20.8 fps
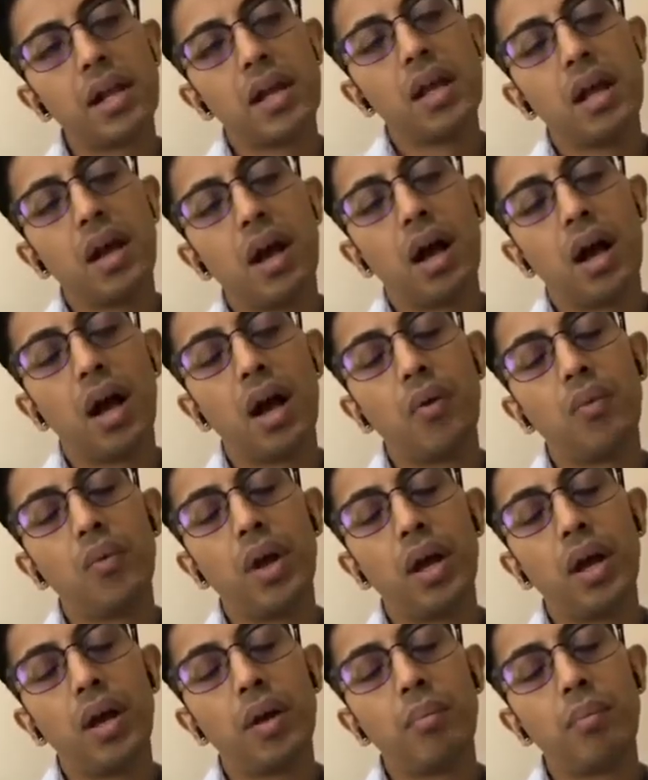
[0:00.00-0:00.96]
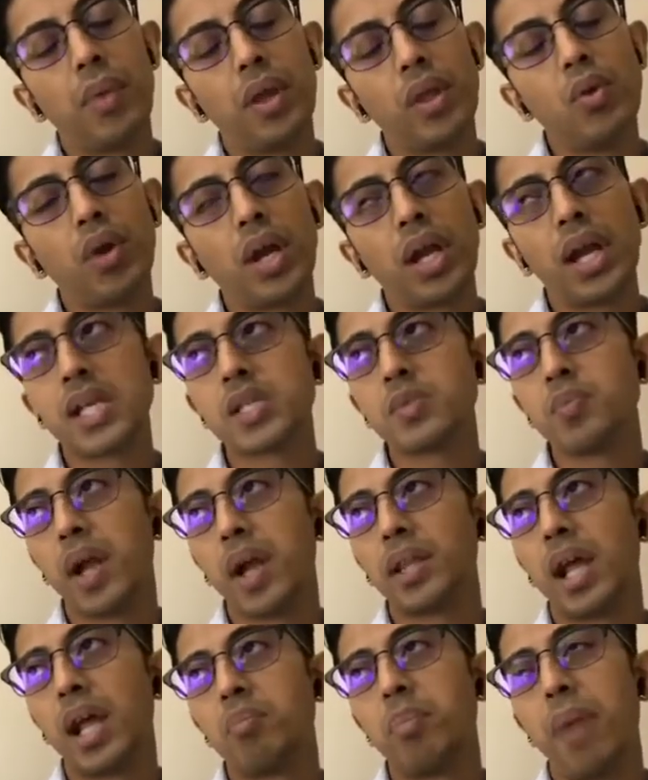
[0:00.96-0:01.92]
you can expect that by
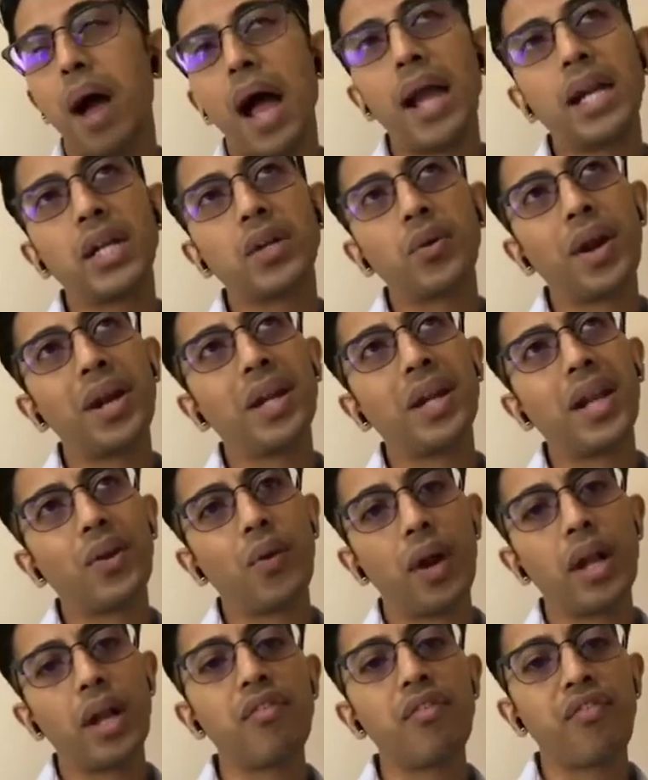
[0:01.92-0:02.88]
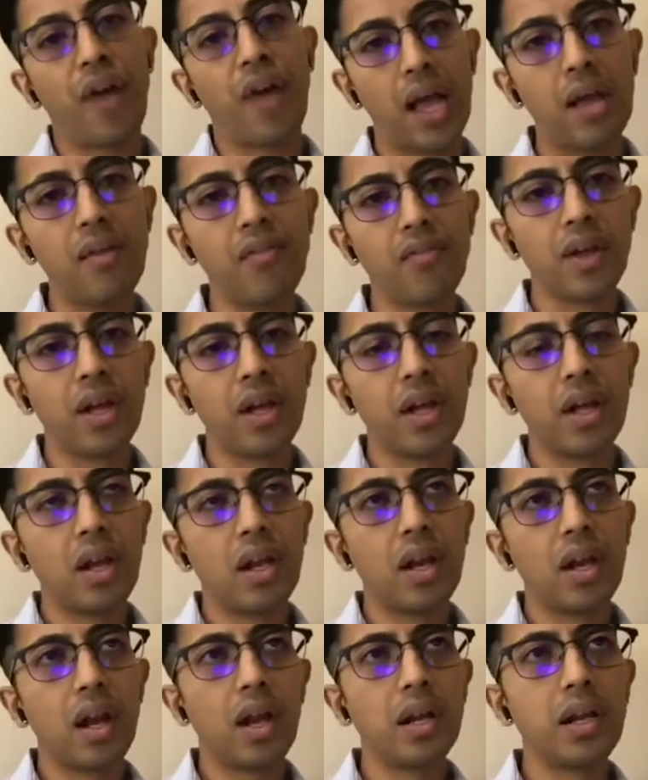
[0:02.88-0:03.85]
2025, DTDC would be
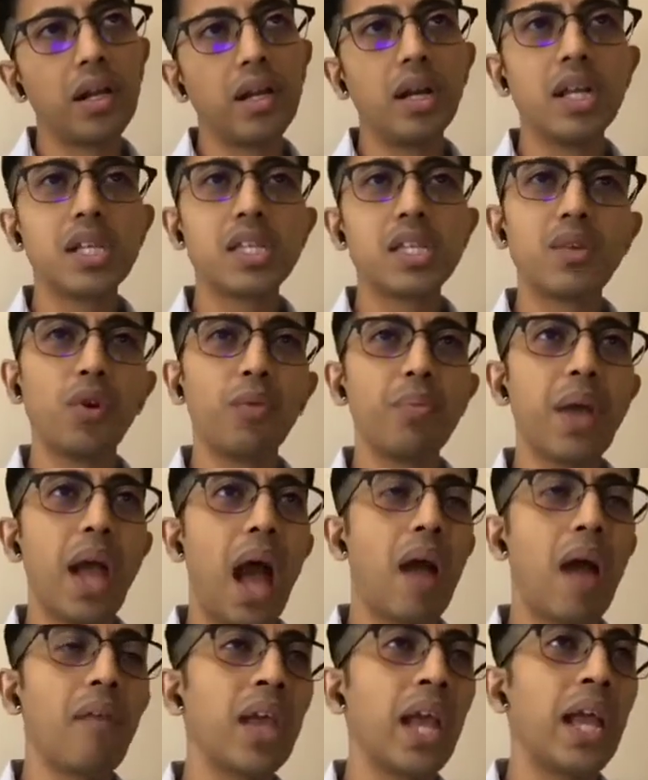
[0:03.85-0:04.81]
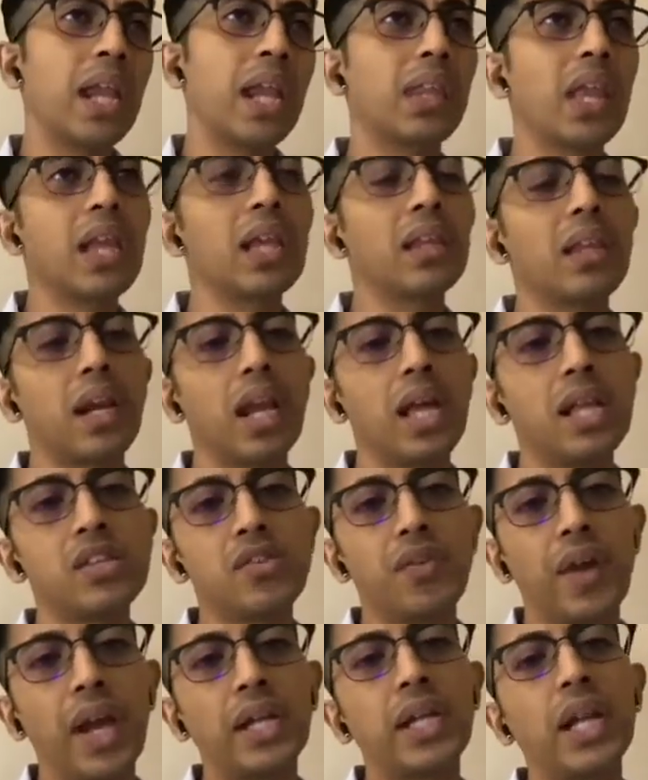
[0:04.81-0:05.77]
having anything in the range of 18 to
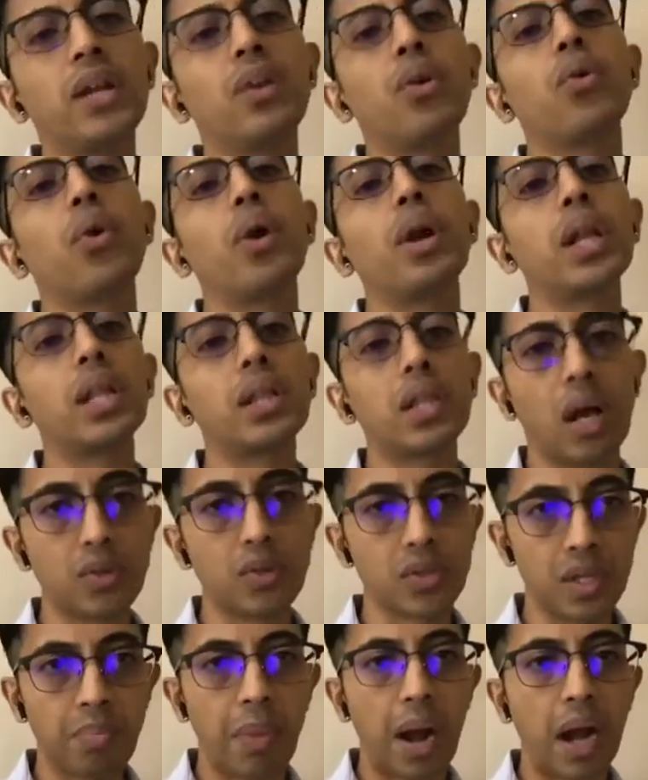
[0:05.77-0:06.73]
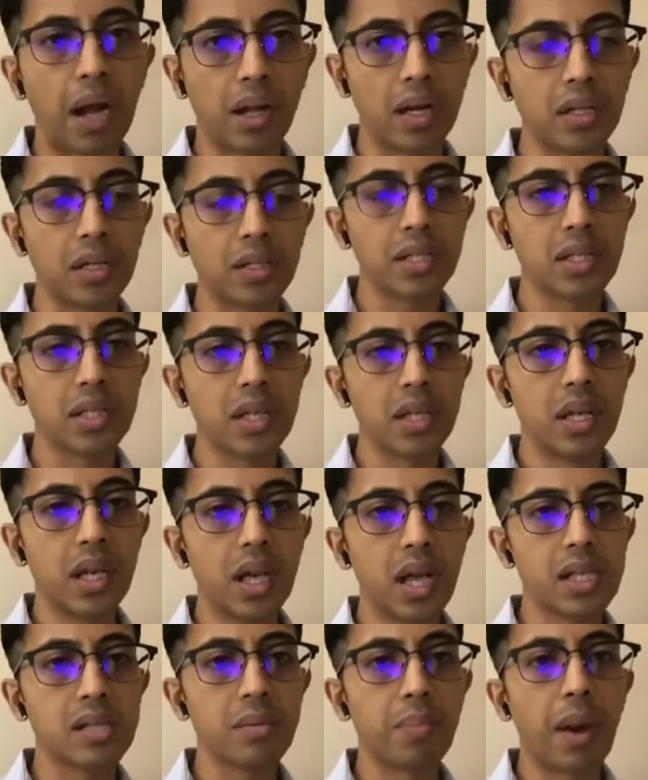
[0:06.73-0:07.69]
20,000 partners as a part of its
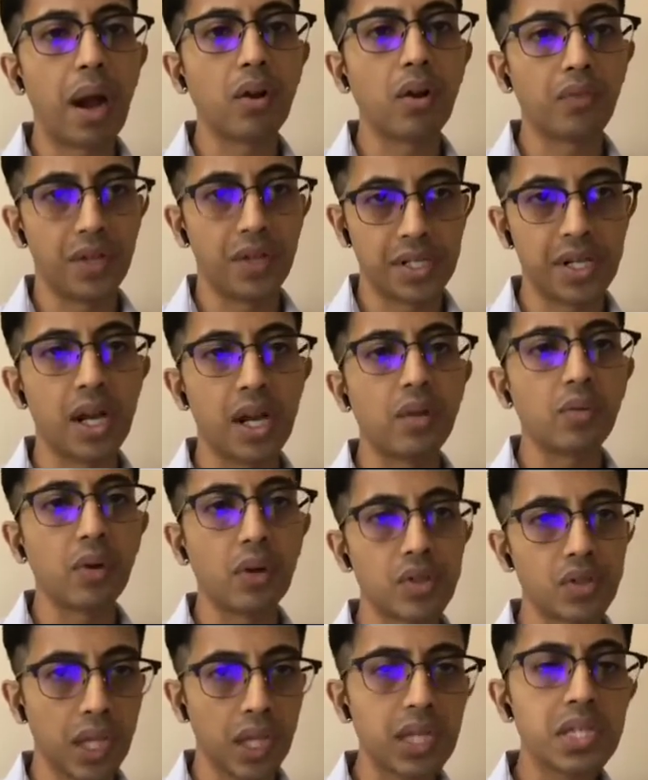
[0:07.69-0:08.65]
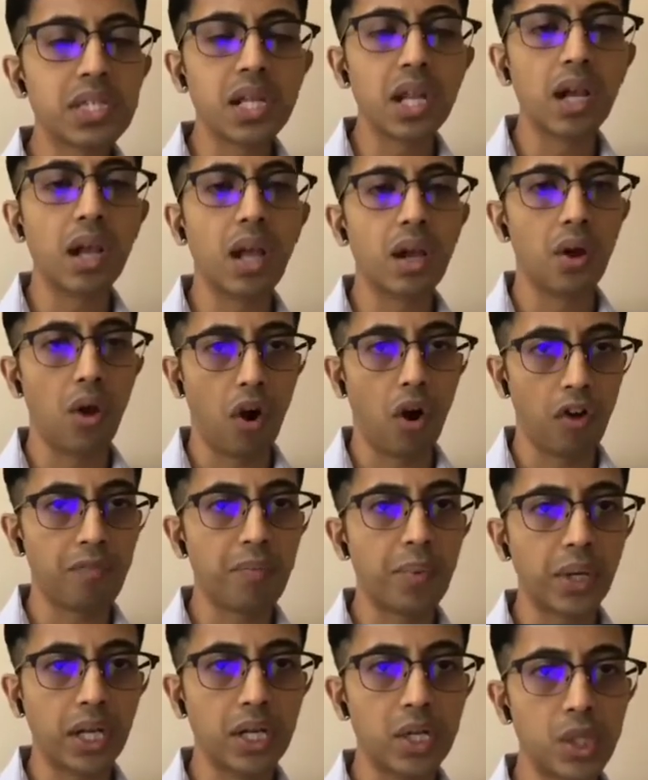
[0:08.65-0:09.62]
network. So there is still a lot of potential.
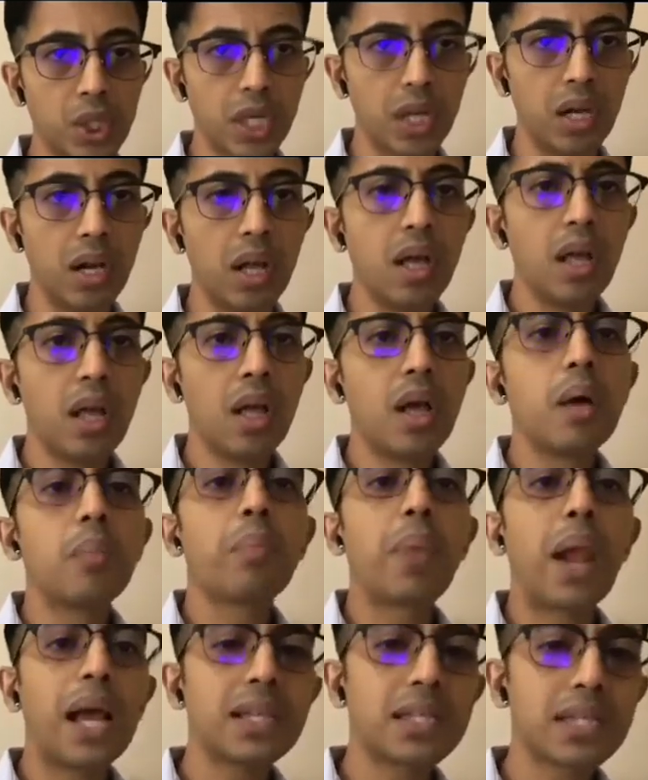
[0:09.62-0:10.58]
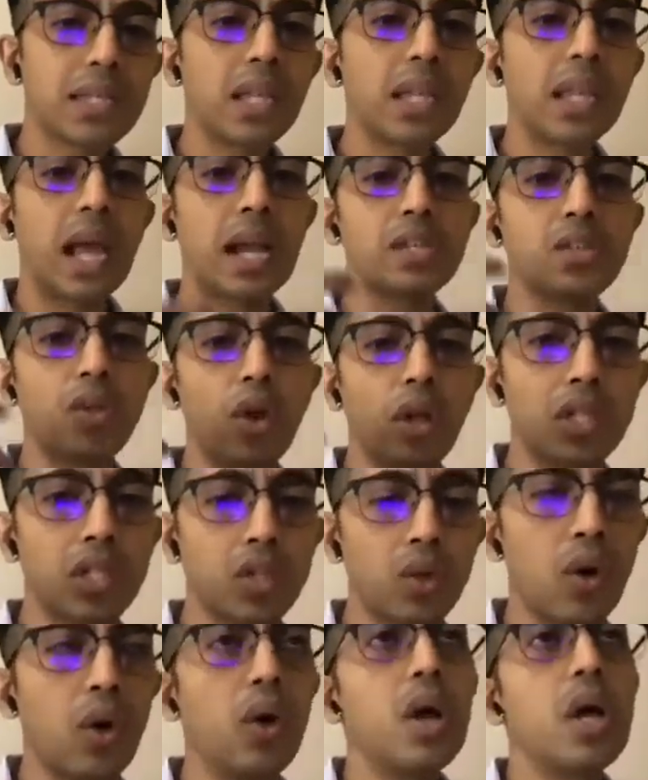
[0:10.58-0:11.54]
Plus, there is also some
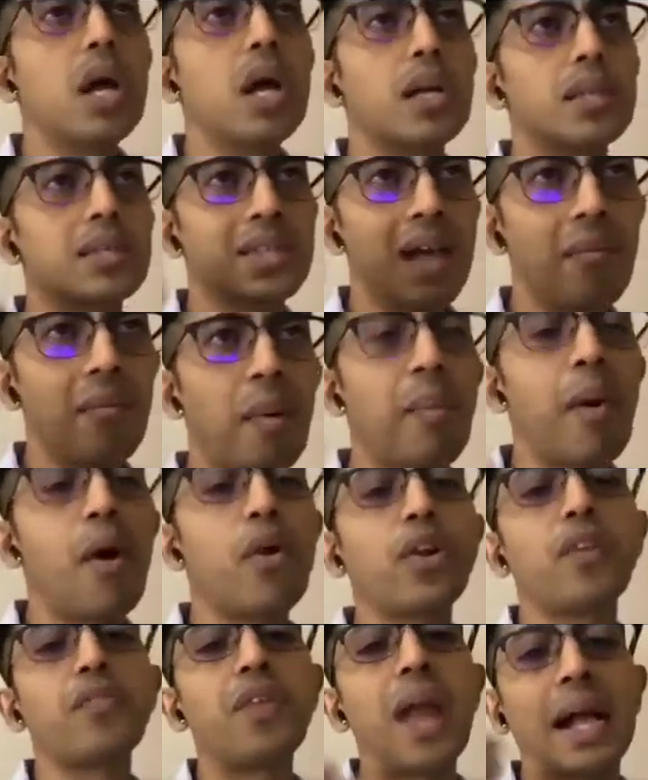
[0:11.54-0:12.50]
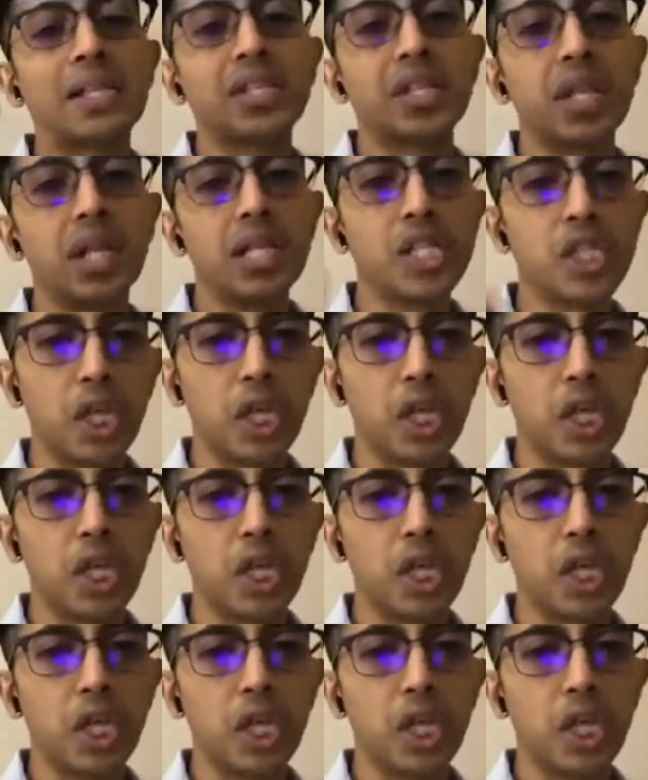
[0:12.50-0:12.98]
amount of natural churn, natural